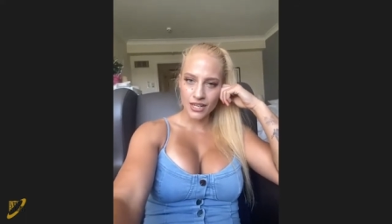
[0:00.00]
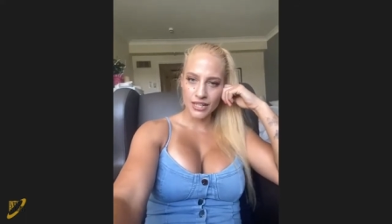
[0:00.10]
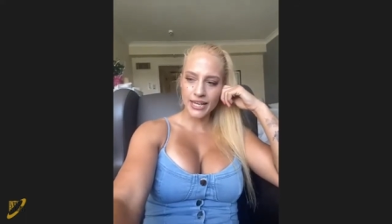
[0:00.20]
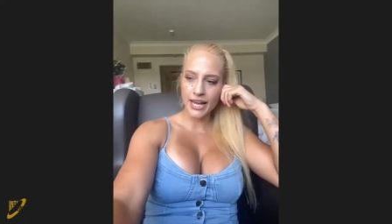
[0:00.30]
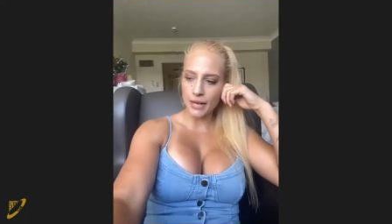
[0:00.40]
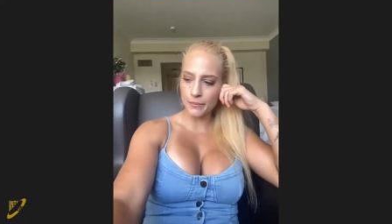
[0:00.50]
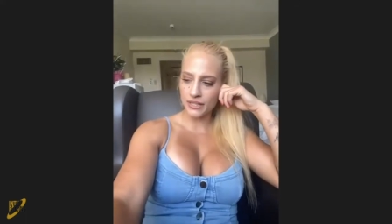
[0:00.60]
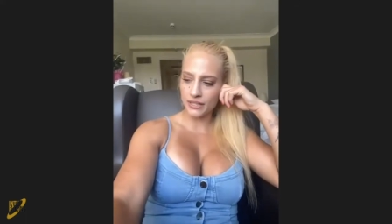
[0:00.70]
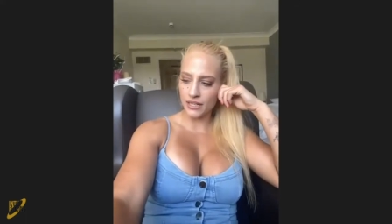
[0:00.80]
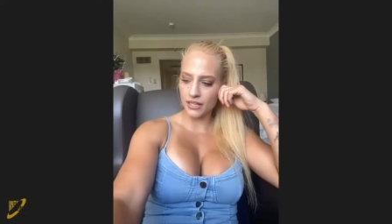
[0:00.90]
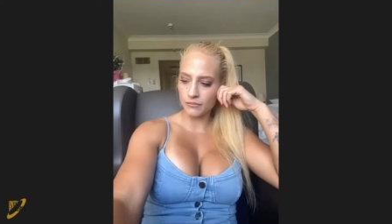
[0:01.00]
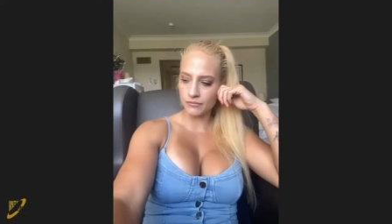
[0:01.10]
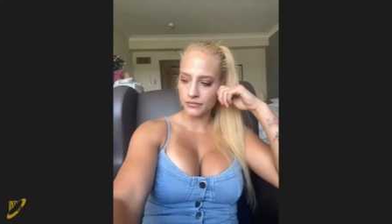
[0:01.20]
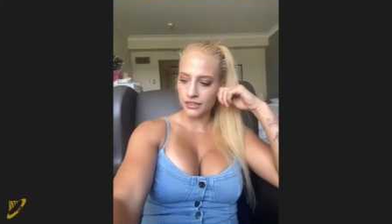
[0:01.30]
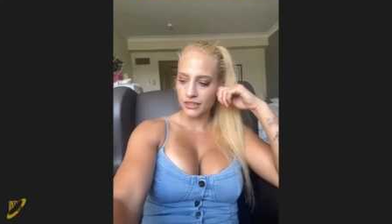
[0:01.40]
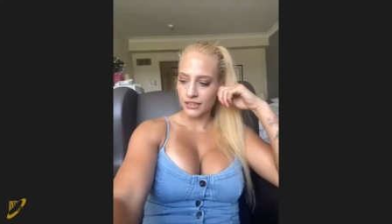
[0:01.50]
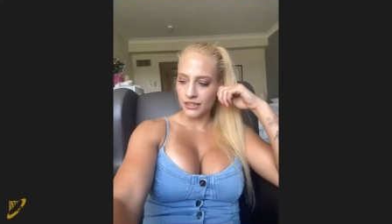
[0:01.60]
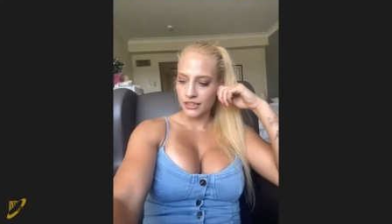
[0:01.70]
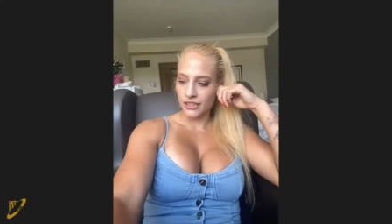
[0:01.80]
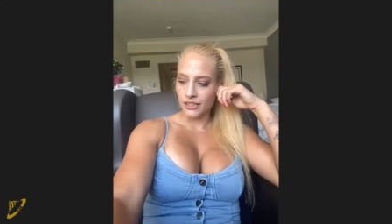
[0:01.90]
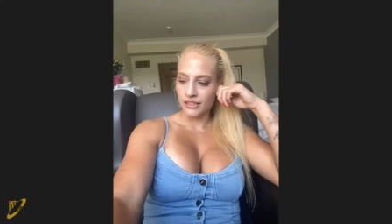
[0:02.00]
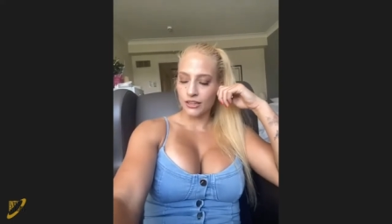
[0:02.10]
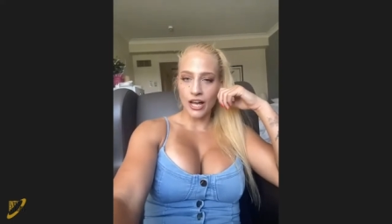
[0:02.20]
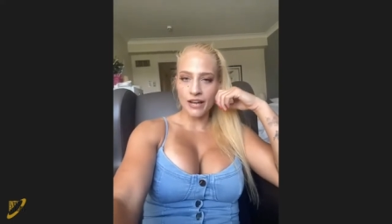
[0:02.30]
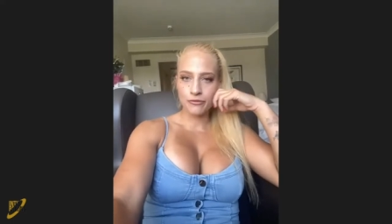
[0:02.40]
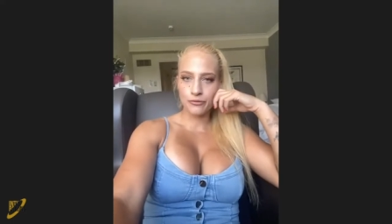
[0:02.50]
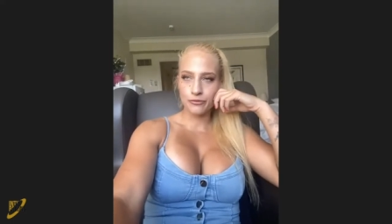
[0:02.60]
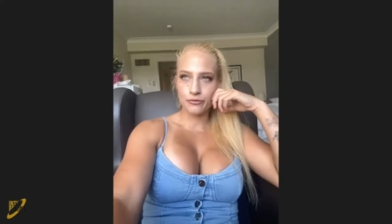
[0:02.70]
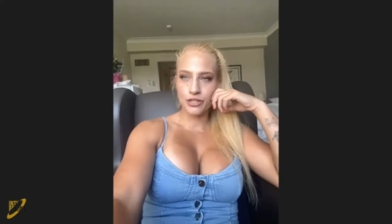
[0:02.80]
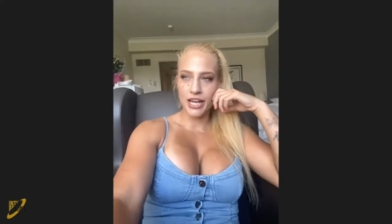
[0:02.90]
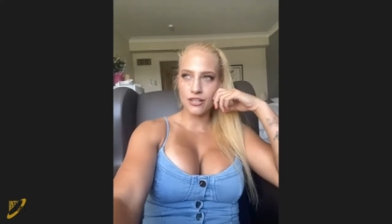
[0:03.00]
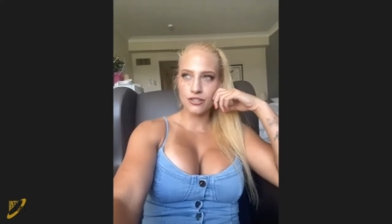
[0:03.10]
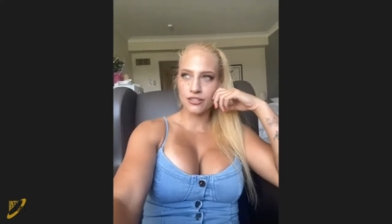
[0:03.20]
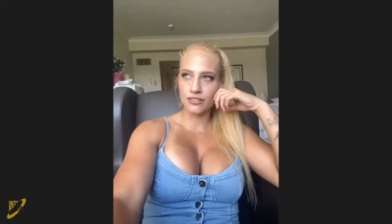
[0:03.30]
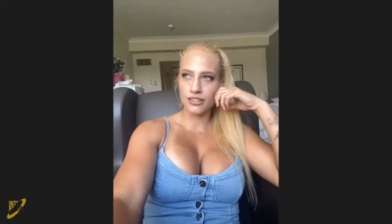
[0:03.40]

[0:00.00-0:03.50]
Yeah, I mean, life changed.